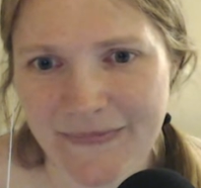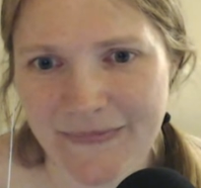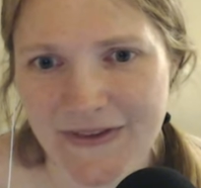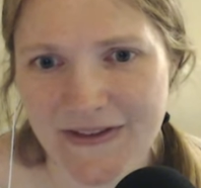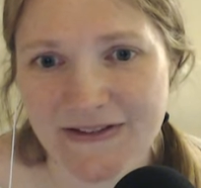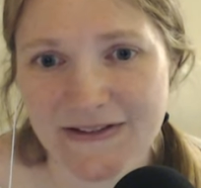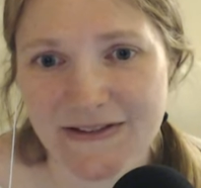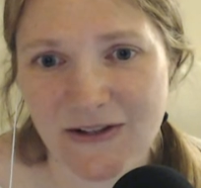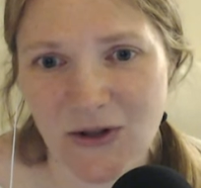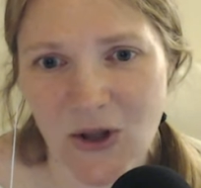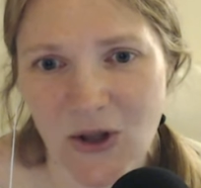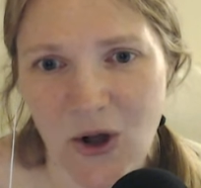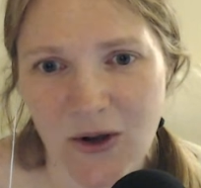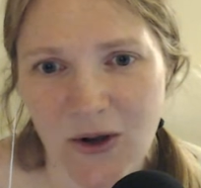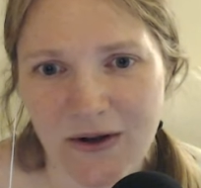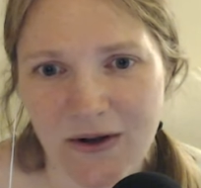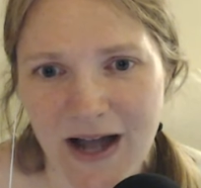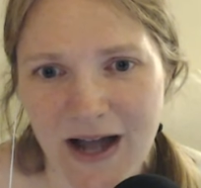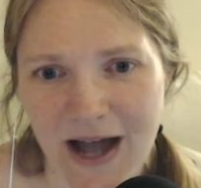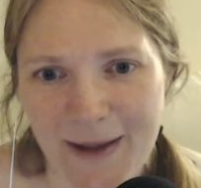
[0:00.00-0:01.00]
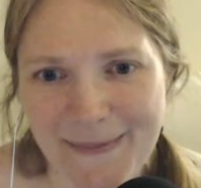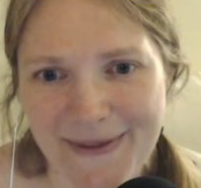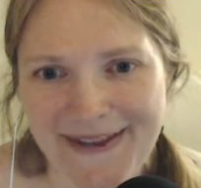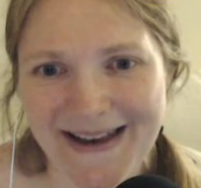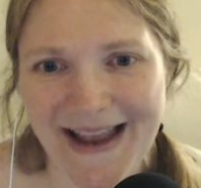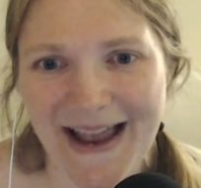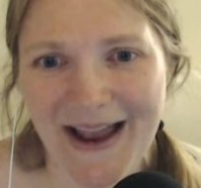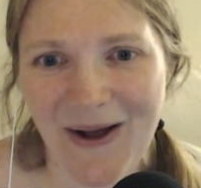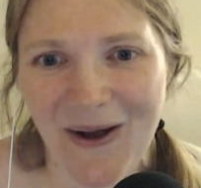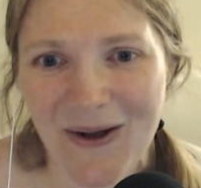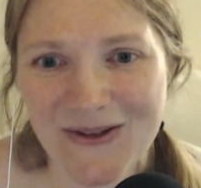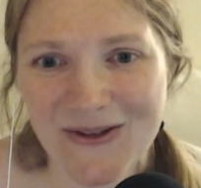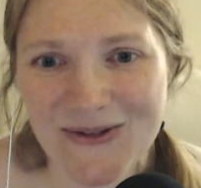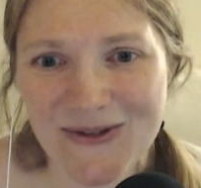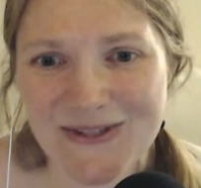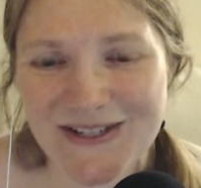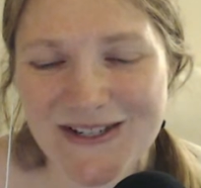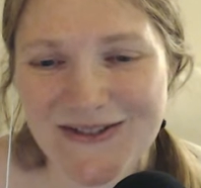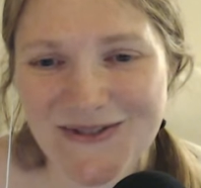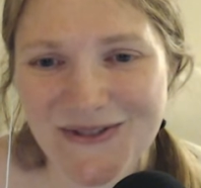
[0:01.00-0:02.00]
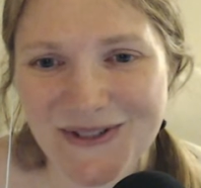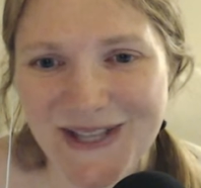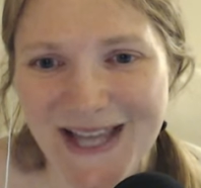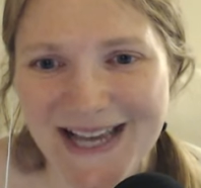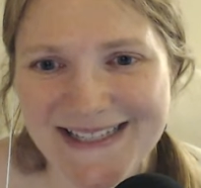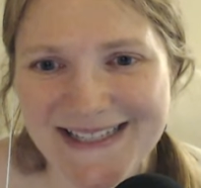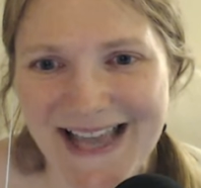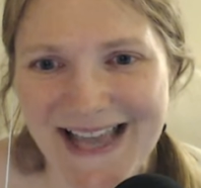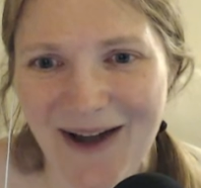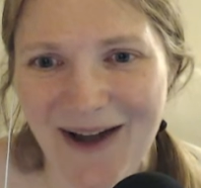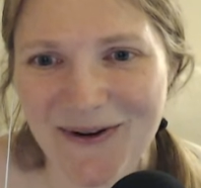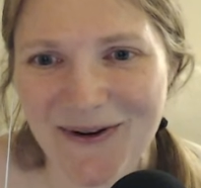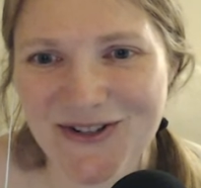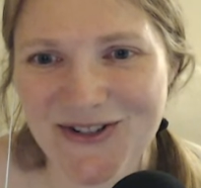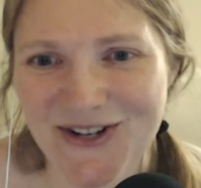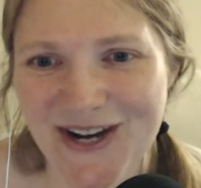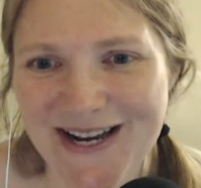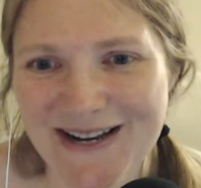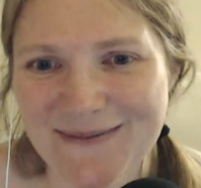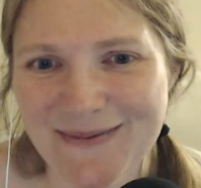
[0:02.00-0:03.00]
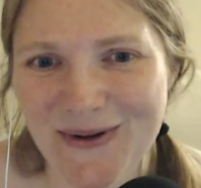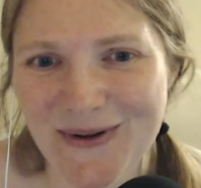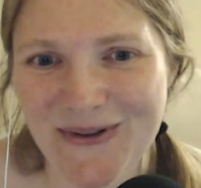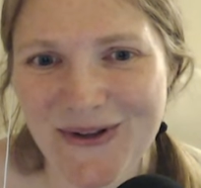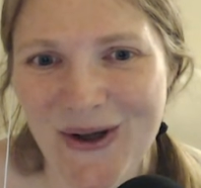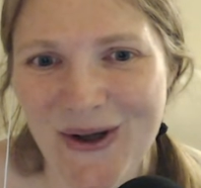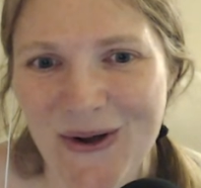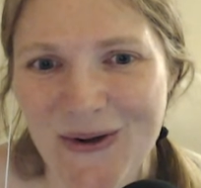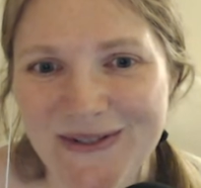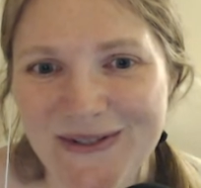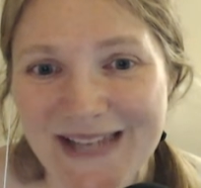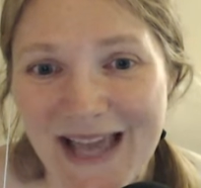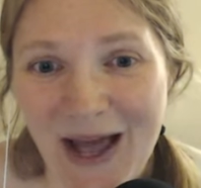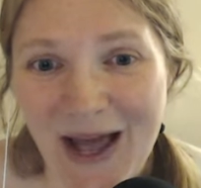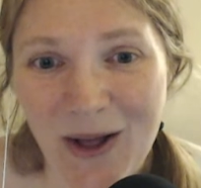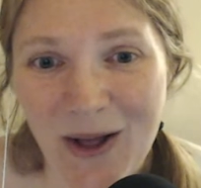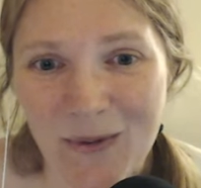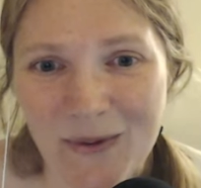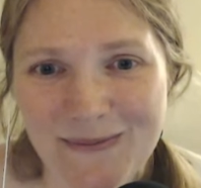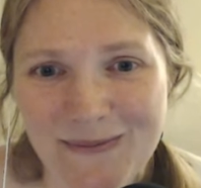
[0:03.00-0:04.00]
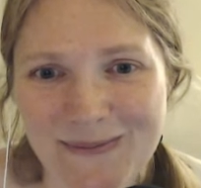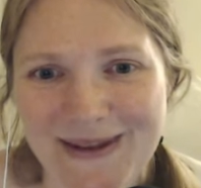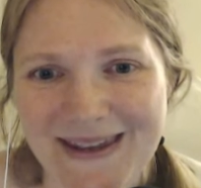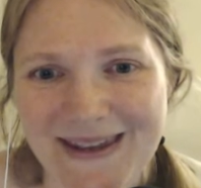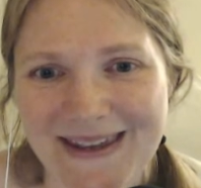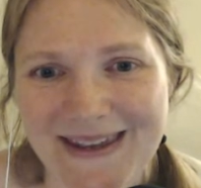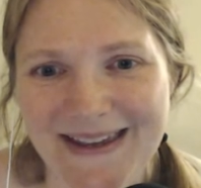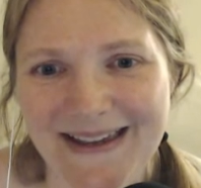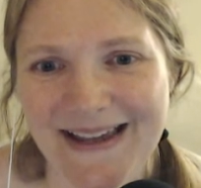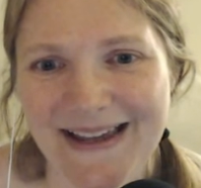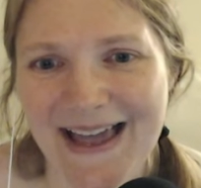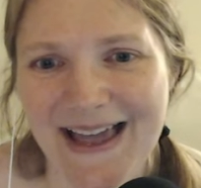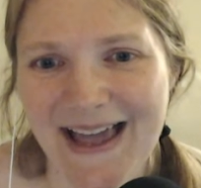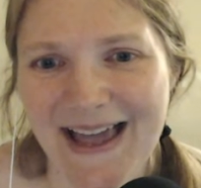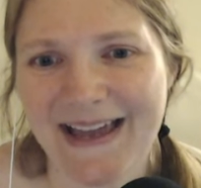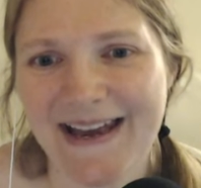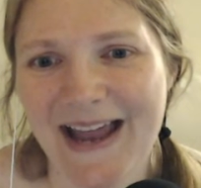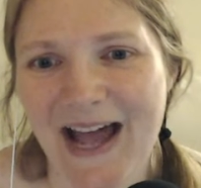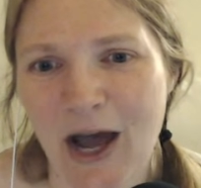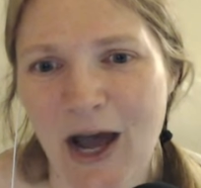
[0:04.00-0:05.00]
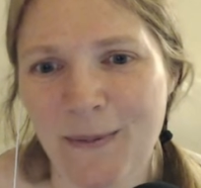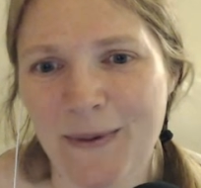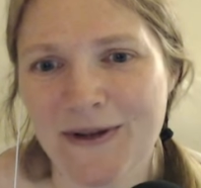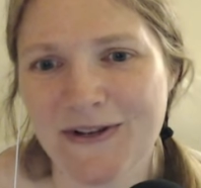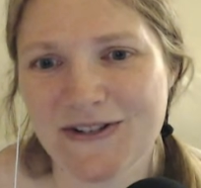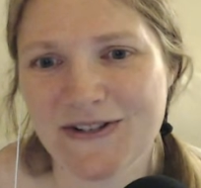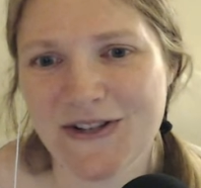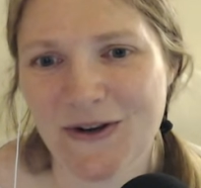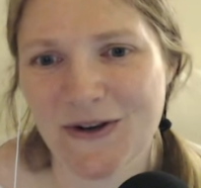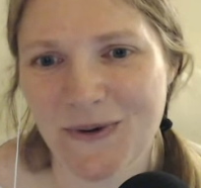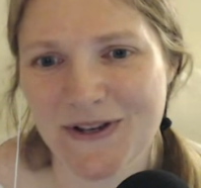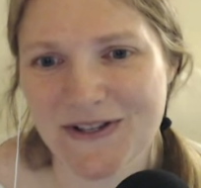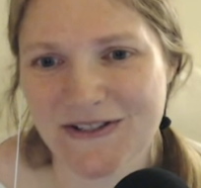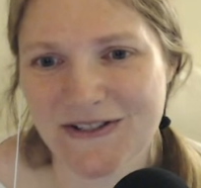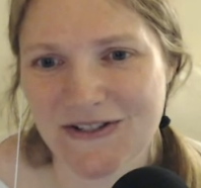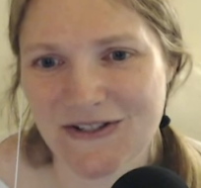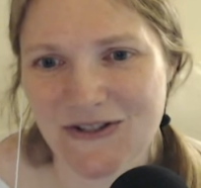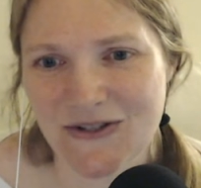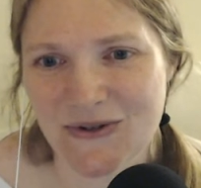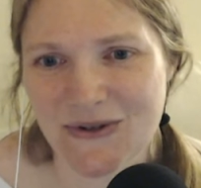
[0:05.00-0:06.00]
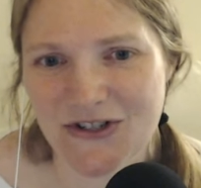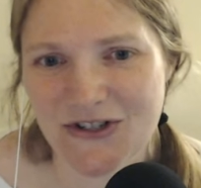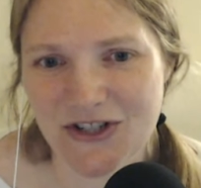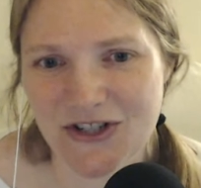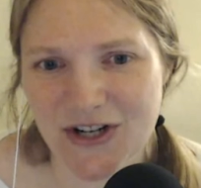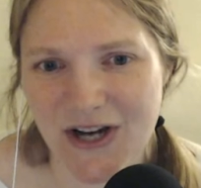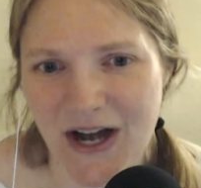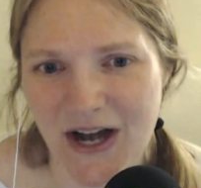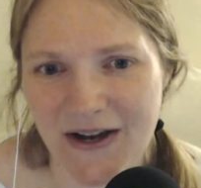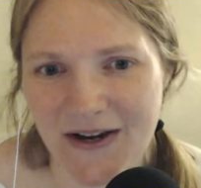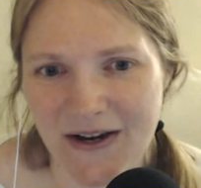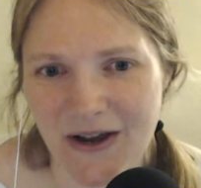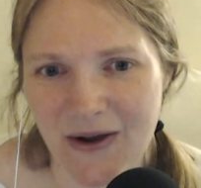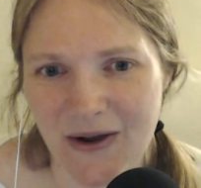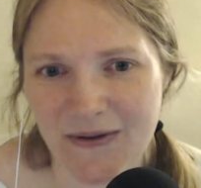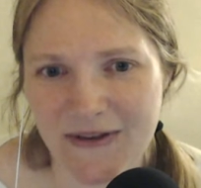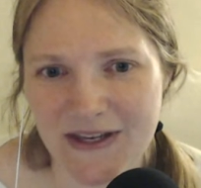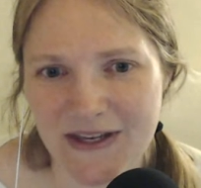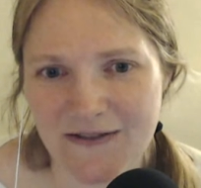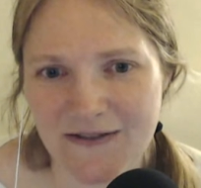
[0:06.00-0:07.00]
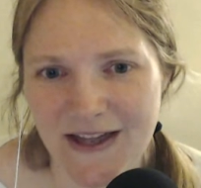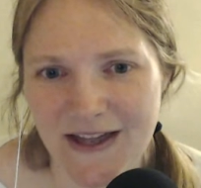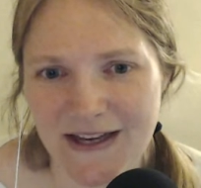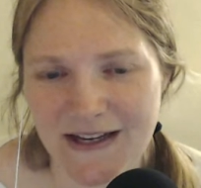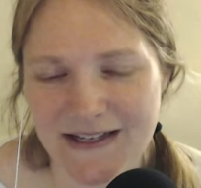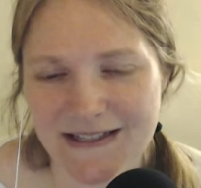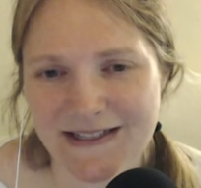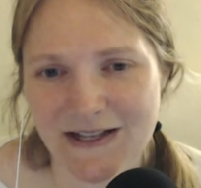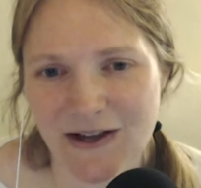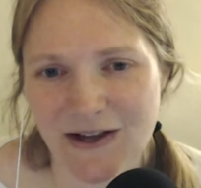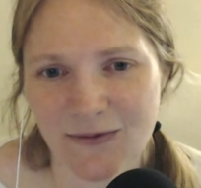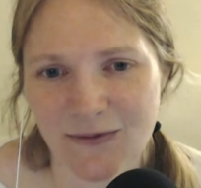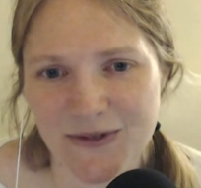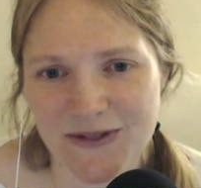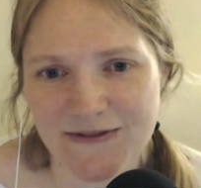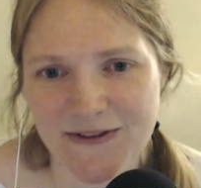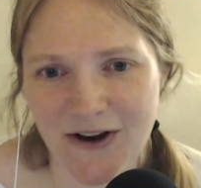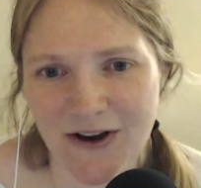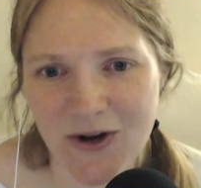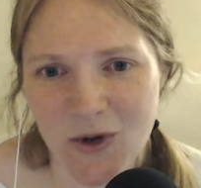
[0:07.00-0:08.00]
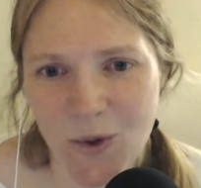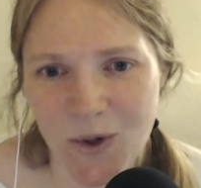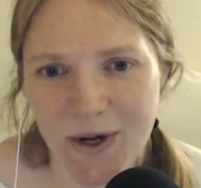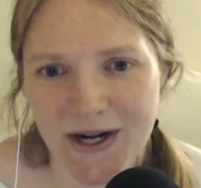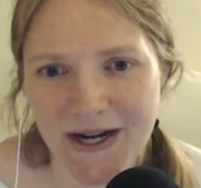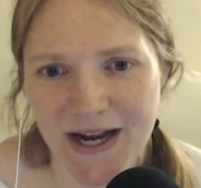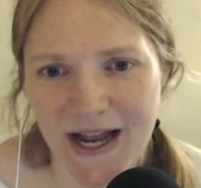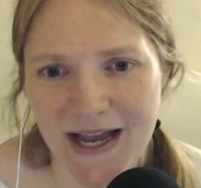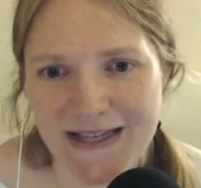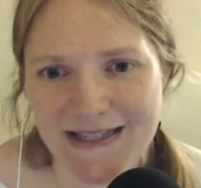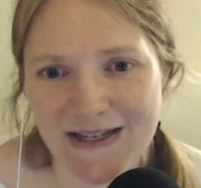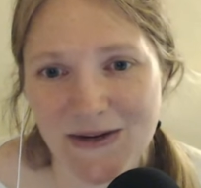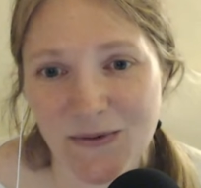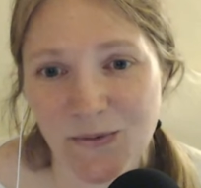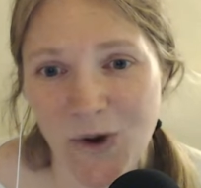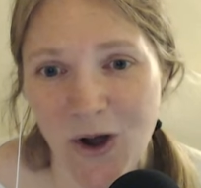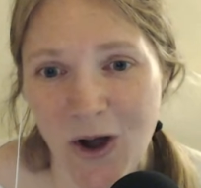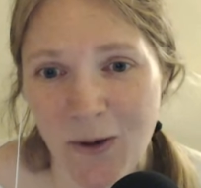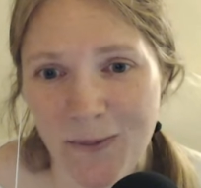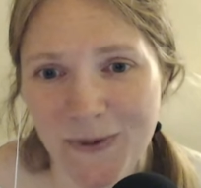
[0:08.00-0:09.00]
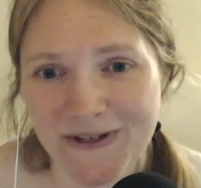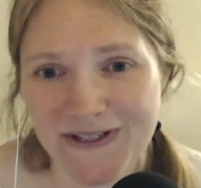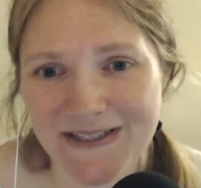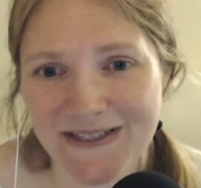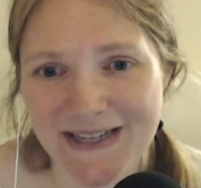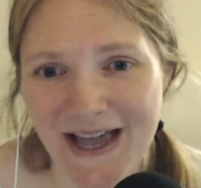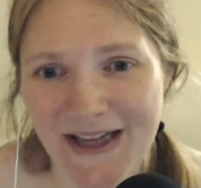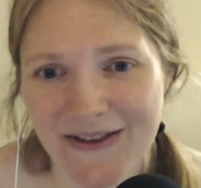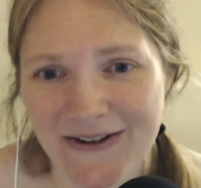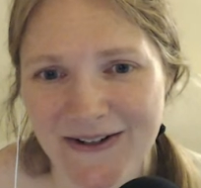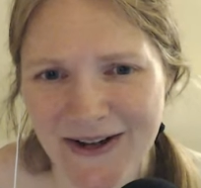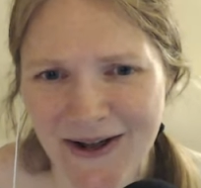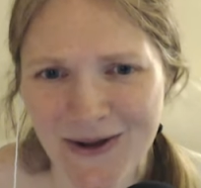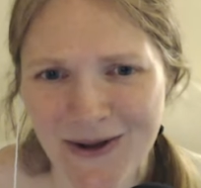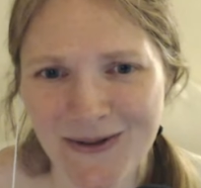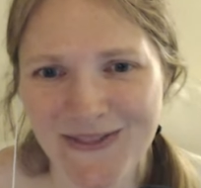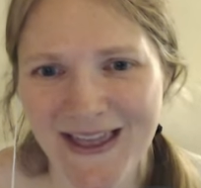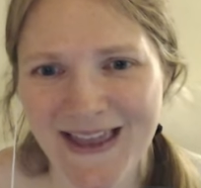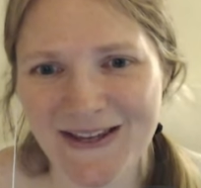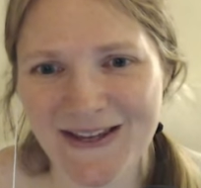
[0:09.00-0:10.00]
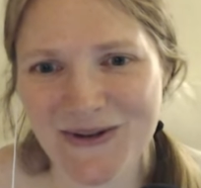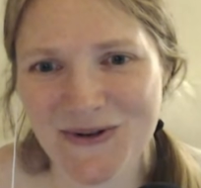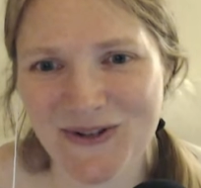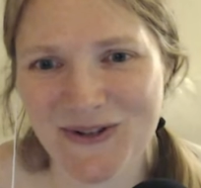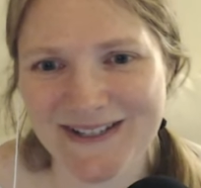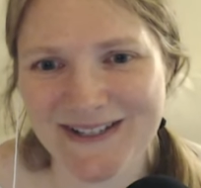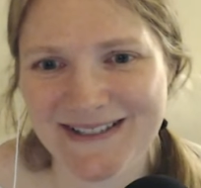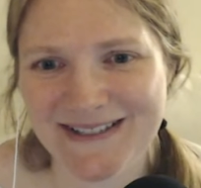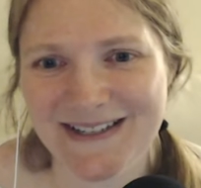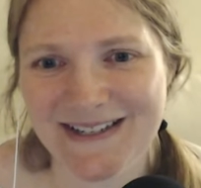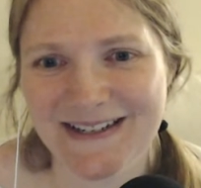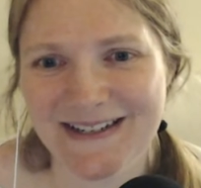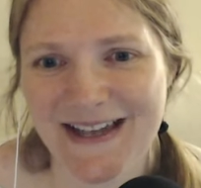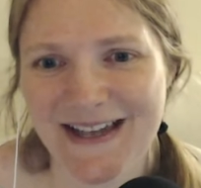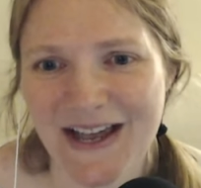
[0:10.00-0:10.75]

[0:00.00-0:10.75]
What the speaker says: This is a long comment. I also didn't realize how incredible the hotel would be and how much there was to do in Chicago. The event itself was very organized and well put together. Oh, thank you, Kristen.